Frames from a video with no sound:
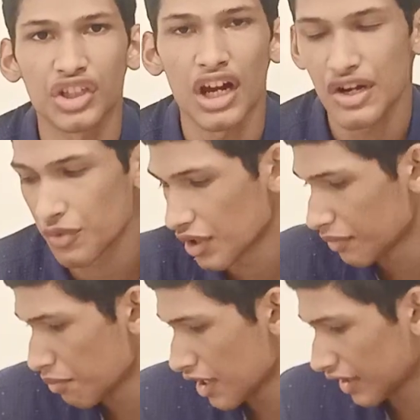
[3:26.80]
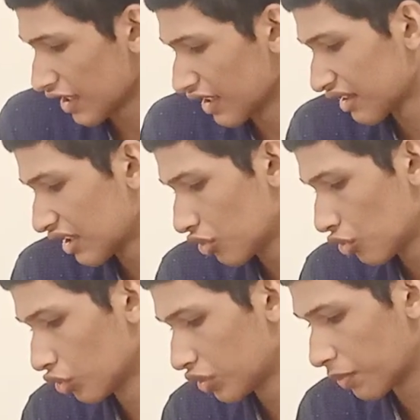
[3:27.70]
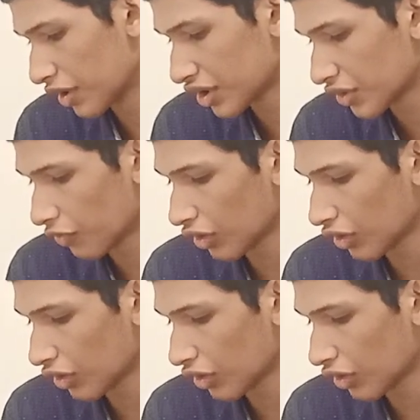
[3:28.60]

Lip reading: us start with making the toothpaste.